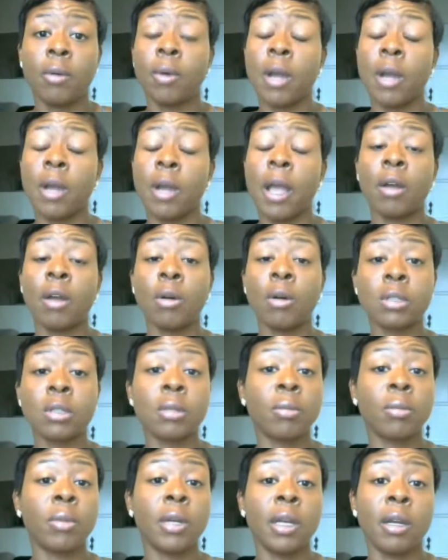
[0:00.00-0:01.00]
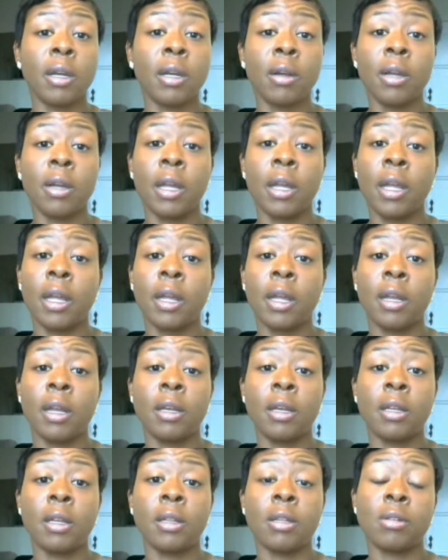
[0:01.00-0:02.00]
where I go somewhere
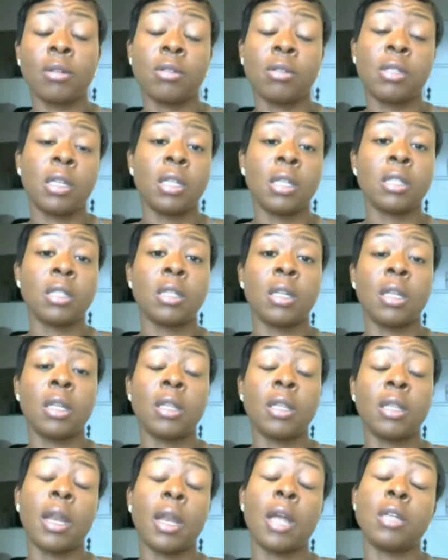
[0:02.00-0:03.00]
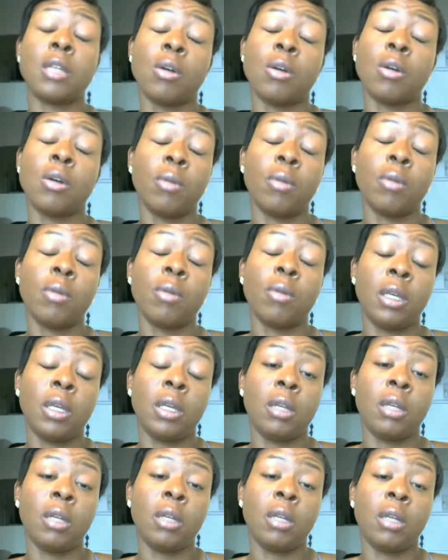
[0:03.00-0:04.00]
and there's things in it that I don't eat
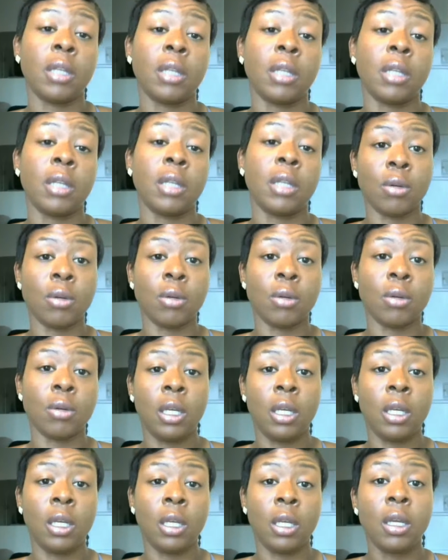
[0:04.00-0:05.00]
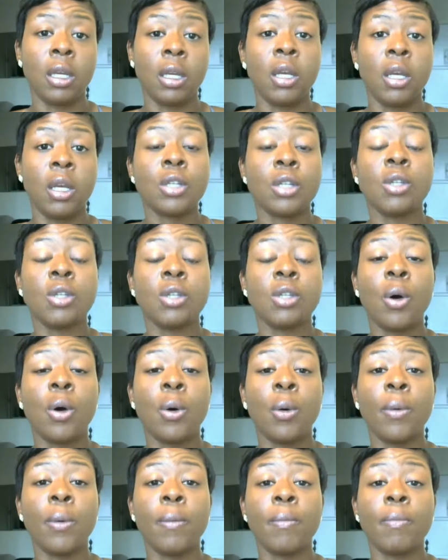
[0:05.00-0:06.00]
or that I don't need. So
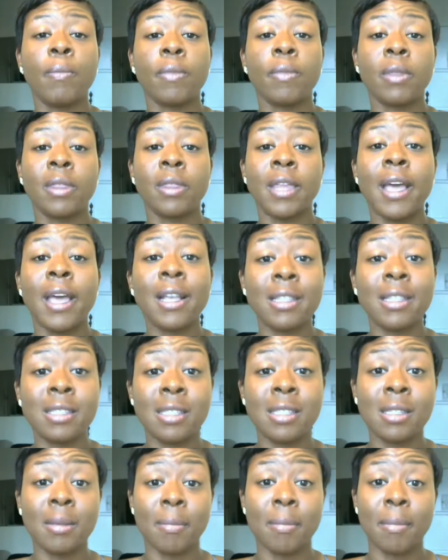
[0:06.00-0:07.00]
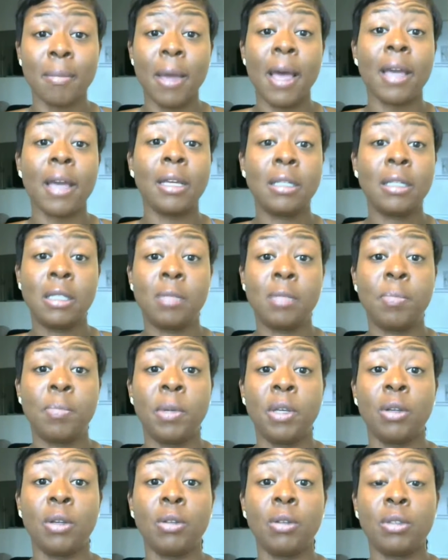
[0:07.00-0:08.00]
that's my spiel to
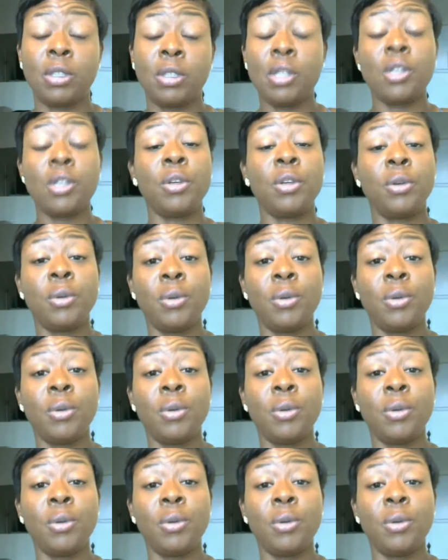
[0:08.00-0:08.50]
you.